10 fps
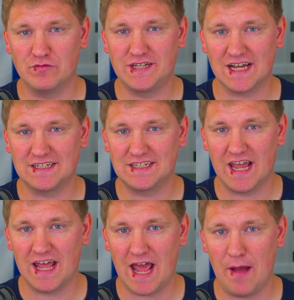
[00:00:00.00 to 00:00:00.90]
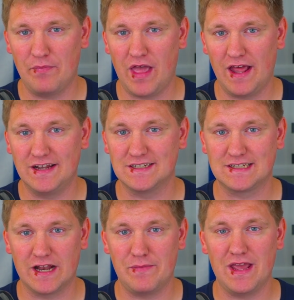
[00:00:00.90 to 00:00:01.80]
from Texas A&M that
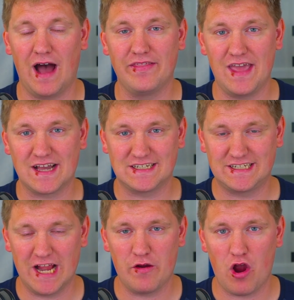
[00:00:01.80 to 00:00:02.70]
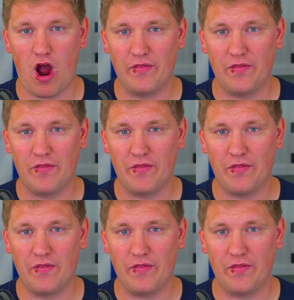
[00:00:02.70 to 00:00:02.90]
is going to be on the exterior